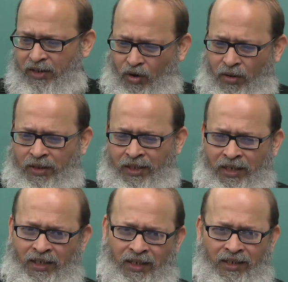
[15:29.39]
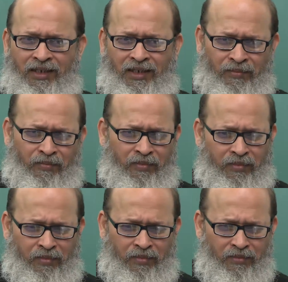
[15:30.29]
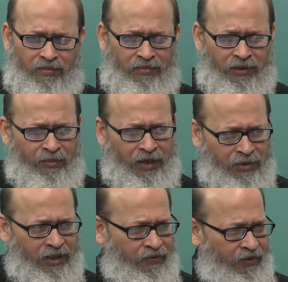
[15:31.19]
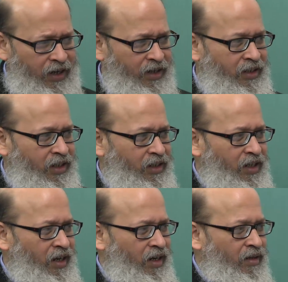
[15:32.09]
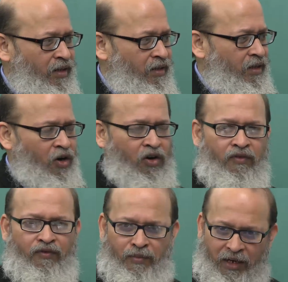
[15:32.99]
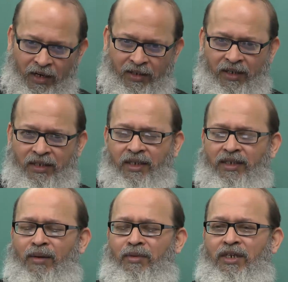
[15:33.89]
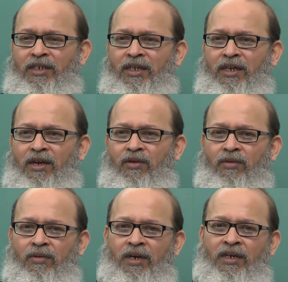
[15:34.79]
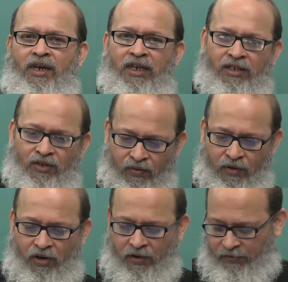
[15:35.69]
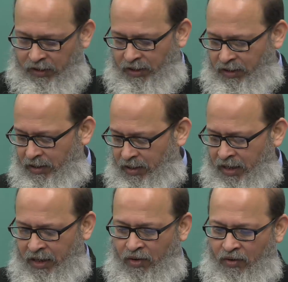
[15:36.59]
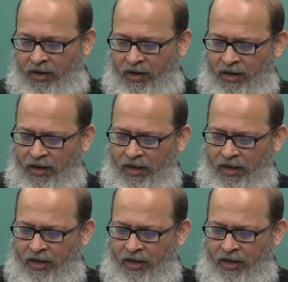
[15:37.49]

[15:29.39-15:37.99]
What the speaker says: So, it is a sometimes it is a fine distinction, and the lot of mental status examination and interactions over a lot of sessions are required,